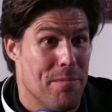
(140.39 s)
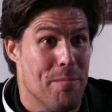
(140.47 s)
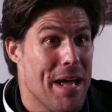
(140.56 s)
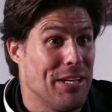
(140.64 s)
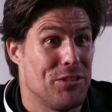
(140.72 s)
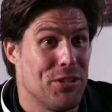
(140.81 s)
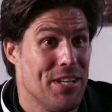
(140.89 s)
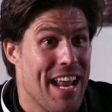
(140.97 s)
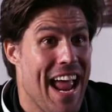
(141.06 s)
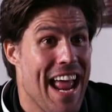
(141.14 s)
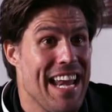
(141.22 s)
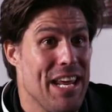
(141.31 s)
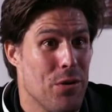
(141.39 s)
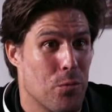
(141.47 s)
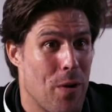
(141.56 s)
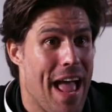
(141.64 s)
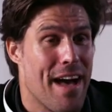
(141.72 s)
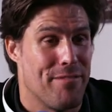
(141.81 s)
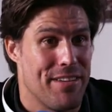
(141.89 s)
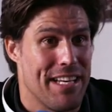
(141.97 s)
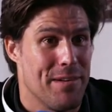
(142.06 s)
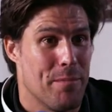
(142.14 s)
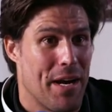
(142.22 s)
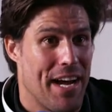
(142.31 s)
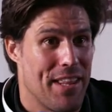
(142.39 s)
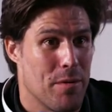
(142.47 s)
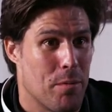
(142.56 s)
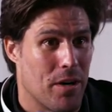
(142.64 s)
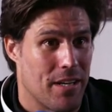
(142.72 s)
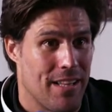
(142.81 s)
mention any ravine behind the parking lot.